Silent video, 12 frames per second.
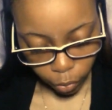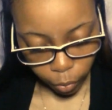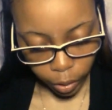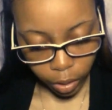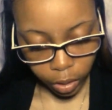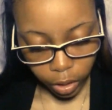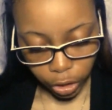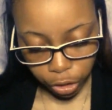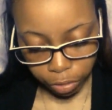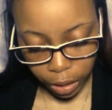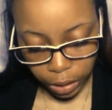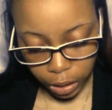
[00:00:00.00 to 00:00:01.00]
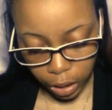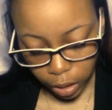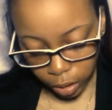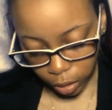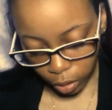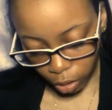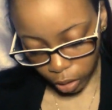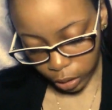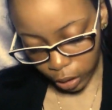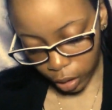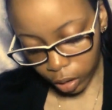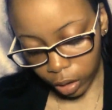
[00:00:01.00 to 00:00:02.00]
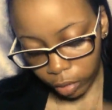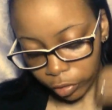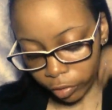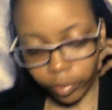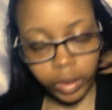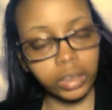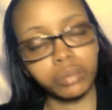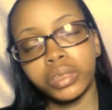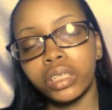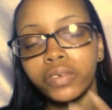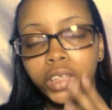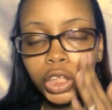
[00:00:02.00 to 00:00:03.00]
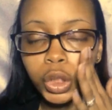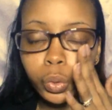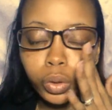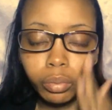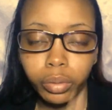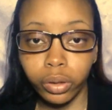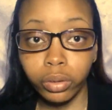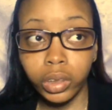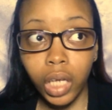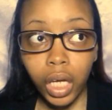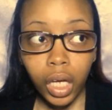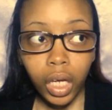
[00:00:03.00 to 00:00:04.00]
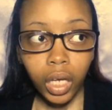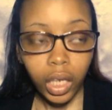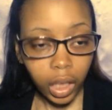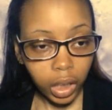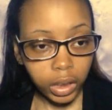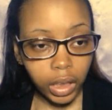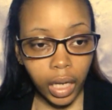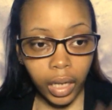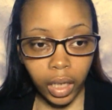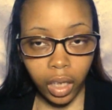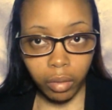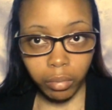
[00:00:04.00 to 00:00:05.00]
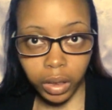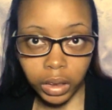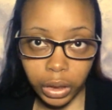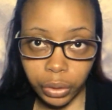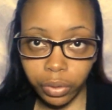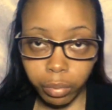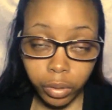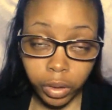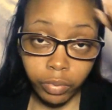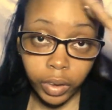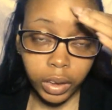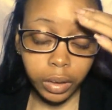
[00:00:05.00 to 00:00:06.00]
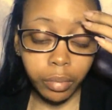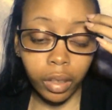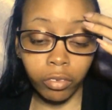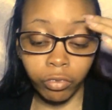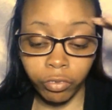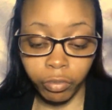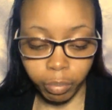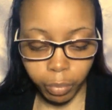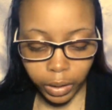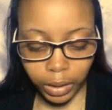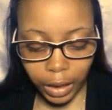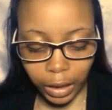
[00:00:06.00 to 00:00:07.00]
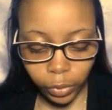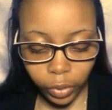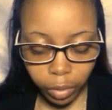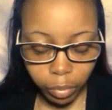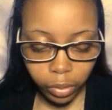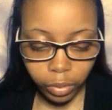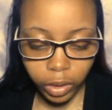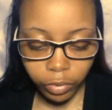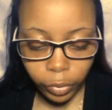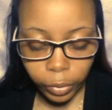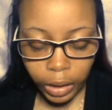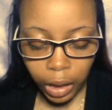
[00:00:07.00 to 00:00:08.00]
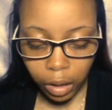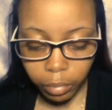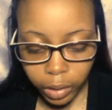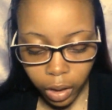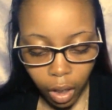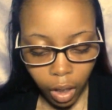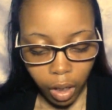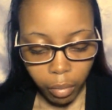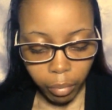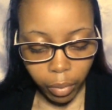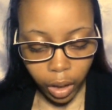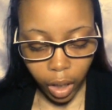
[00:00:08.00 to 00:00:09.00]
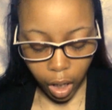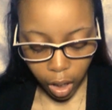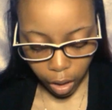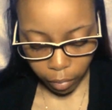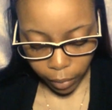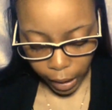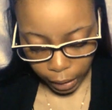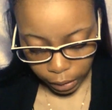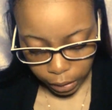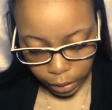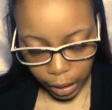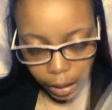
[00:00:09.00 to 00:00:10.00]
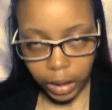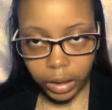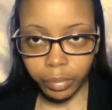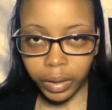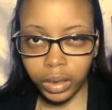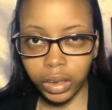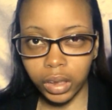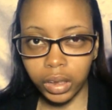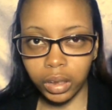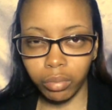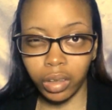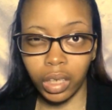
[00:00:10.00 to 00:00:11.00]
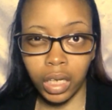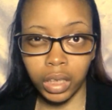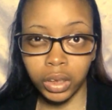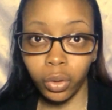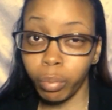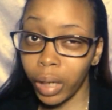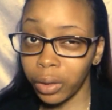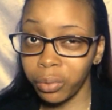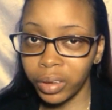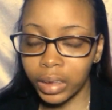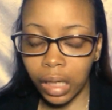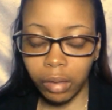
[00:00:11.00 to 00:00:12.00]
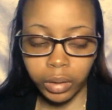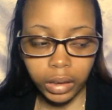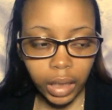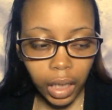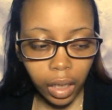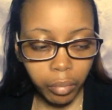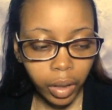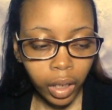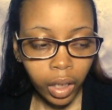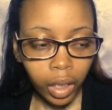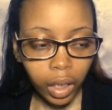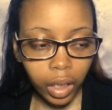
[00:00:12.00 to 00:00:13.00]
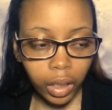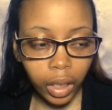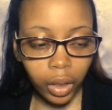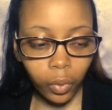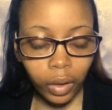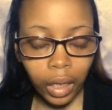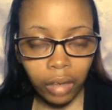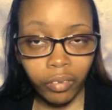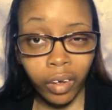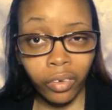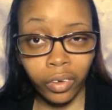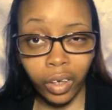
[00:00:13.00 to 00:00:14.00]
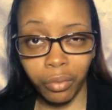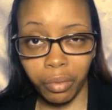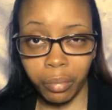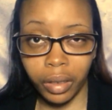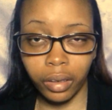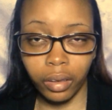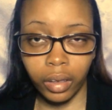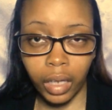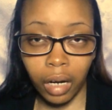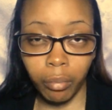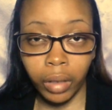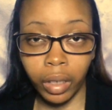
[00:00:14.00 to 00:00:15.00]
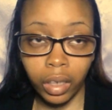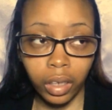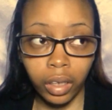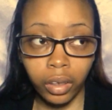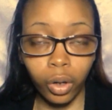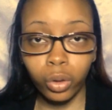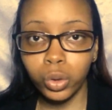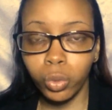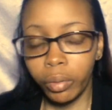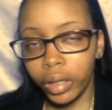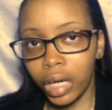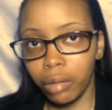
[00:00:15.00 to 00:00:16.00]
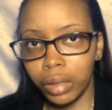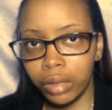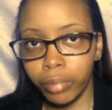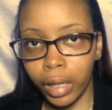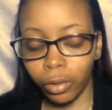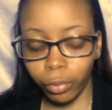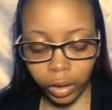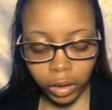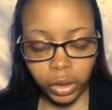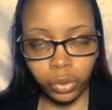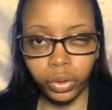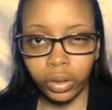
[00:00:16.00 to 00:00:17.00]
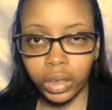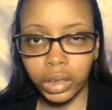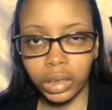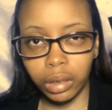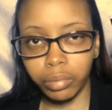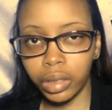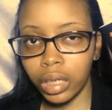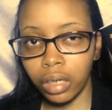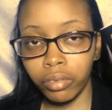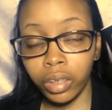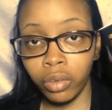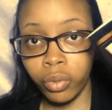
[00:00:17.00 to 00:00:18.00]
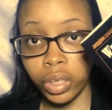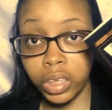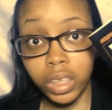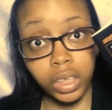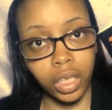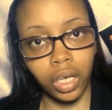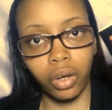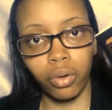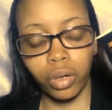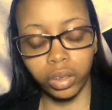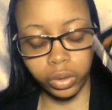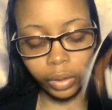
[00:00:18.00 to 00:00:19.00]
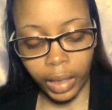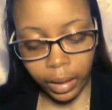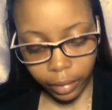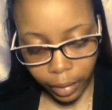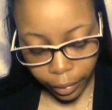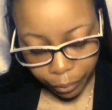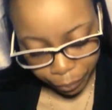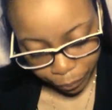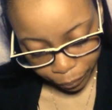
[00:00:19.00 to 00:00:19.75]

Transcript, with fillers: When Trust Is Lost, Healing for Victims of Sexual Abuse. And I am a sexual abuse victim. I've been sexually abused a few times. But I just got this because this is something that I still battle with time to time. And I know a lot of other young women that I meet and either older women that I meet battle with it too. So this is something that I really wanted to study on. So I got that.